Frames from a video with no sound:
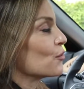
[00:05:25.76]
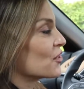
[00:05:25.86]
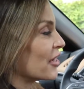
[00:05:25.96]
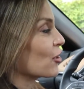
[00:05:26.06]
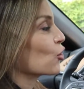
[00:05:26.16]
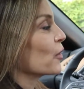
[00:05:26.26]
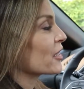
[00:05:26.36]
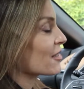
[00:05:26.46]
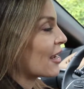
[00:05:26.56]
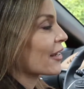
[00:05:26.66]
take a quick
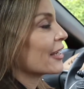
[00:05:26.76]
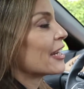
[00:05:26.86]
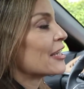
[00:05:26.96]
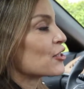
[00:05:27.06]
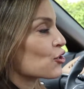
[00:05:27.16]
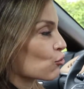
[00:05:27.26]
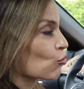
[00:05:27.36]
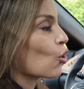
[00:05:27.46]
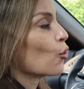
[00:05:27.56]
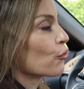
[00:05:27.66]
second and
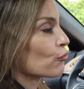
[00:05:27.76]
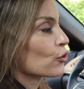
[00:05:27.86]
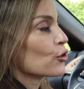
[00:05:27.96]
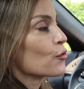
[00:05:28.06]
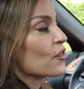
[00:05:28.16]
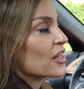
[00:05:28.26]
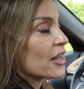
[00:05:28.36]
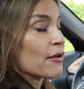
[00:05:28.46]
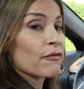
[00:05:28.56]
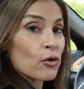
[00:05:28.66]
scroll through the
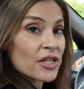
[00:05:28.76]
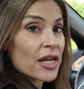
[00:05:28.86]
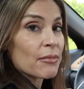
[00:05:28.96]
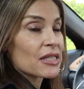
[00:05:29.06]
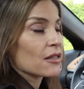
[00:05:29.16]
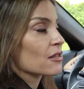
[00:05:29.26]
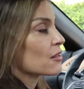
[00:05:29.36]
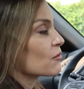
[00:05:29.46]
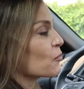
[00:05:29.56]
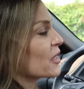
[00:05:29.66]
infotainment
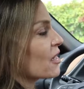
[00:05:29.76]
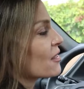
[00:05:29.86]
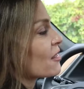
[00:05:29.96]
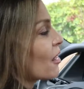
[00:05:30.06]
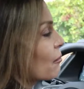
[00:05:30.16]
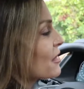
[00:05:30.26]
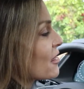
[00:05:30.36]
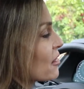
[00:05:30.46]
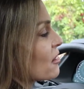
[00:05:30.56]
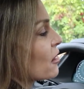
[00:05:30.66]
systems, because some
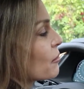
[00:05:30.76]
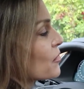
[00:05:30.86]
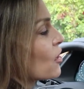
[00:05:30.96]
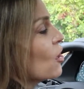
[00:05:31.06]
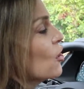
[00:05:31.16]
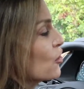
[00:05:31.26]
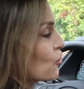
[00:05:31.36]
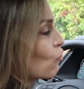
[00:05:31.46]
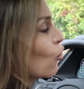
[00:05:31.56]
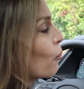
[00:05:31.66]
systems
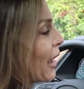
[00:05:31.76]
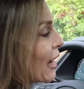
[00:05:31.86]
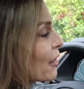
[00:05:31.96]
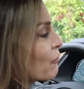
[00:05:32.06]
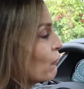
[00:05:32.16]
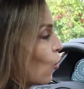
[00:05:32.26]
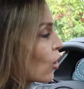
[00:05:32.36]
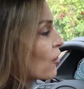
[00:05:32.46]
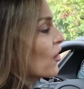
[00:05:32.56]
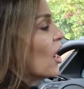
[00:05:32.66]
scroll back and
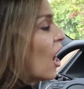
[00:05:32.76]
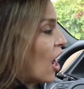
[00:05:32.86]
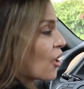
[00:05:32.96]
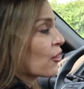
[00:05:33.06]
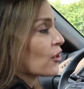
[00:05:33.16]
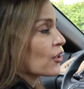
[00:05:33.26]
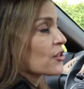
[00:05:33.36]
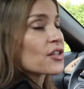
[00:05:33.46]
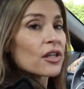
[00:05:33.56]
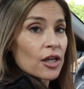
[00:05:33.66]
forth,
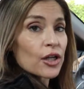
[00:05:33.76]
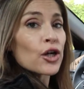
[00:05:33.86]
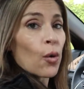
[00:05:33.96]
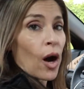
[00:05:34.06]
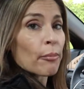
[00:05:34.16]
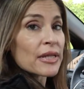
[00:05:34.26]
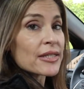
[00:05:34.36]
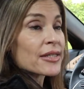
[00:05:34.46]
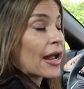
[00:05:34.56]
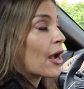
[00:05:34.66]
others go up
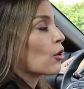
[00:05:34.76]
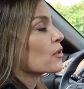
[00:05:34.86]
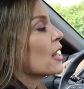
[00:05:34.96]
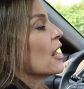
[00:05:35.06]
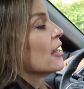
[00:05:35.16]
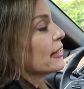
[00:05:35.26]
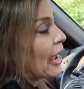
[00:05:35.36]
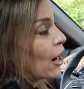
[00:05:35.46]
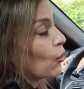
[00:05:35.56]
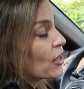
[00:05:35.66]
and down.
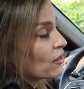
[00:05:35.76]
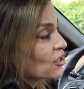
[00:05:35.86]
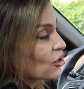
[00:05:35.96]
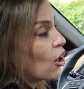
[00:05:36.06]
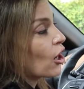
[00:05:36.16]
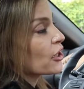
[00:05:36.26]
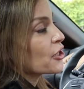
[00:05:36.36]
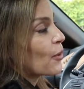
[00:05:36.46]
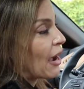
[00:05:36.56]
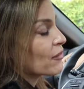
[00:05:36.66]
Now in the Sonata,
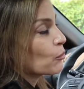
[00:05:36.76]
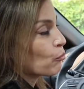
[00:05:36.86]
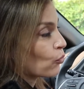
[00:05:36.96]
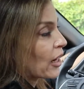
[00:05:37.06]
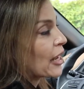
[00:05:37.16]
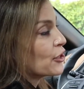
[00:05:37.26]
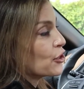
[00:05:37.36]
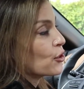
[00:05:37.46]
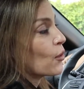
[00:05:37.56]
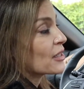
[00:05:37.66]
you have the brand
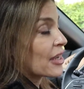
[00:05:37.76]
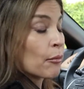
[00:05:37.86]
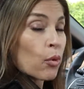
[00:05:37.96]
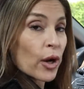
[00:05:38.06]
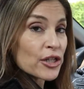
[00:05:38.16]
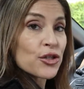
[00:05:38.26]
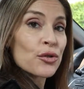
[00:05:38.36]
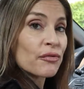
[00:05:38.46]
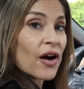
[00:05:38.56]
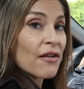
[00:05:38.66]
new
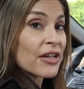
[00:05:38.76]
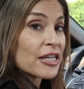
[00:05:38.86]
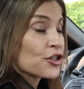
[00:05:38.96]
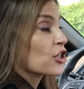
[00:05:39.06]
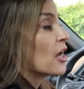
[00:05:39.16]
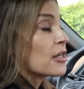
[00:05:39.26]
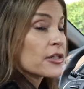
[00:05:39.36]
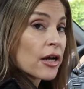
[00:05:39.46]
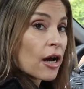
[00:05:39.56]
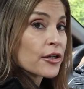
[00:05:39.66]
10.25 inch
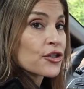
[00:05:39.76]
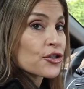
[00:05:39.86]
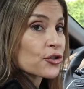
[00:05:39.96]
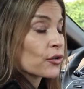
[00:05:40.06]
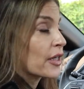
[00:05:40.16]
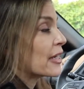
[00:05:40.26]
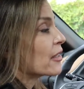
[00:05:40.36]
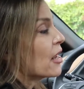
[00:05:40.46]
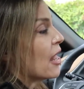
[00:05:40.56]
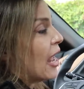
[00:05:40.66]
touch screen,
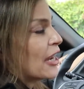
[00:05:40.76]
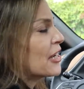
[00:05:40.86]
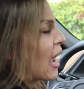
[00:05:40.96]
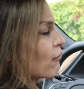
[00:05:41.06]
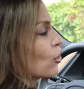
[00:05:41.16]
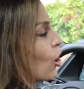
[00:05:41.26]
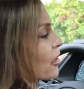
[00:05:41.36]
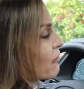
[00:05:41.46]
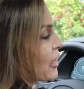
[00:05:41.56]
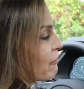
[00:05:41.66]
and you have a lot
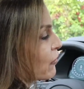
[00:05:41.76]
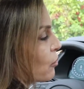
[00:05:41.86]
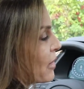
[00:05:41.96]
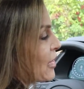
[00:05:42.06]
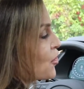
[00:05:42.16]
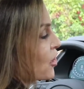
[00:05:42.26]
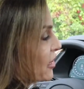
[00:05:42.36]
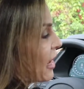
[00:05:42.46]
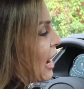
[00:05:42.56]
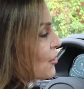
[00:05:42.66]
of
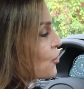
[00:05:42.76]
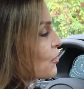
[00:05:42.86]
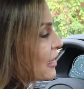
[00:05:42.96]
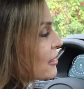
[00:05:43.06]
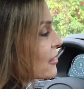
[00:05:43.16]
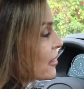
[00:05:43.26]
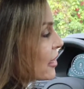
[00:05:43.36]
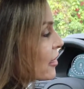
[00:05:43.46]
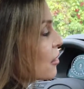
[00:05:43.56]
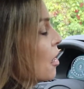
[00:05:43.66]
information, as you can
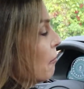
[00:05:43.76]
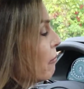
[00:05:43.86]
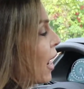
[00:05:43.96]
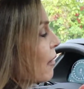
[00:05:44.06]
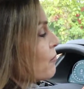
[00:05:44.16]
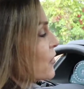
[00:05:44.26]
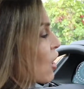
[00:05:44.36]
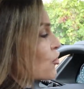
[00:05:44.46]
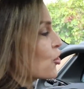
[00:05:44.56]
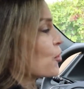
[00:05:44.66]
see, but
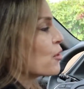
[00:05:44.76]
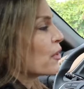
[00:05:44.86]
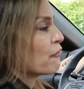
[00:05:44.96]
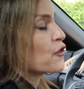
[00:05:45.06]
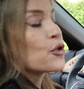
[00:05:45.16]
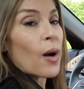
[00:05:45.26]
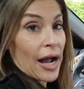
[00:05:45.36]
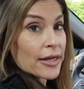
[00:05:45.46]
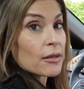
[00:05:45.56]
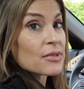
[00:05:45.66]
I'll show you a few
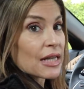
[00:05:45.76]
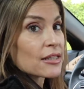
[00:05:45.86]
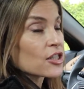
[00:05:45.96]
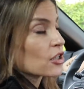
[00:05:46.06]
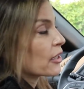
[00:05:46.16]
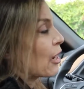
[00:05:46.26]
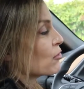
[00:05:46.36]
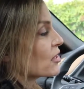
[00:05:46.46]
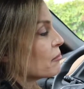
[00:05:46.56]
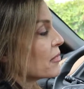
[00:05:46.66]
items that stuck out
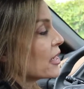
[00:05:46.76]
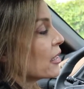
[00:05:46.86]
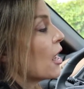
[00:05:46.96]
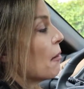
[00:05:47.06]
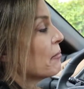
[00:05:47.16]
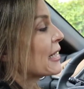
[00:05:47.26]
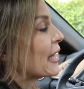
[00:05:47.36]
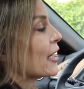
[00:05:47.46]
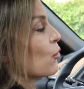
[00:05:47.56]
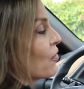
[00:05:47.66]
to me,
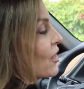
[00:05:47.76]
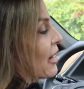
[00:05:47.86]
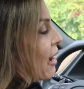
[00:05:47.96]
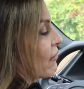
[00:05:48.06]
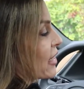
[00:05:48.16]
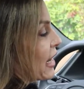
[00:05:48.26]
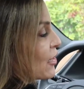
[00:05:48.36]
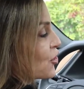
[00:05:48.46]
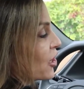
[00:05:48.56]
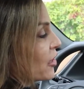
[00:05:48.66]
beginning with the
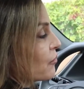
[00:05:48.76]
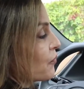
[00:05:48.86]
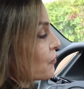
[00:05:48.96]
navigation.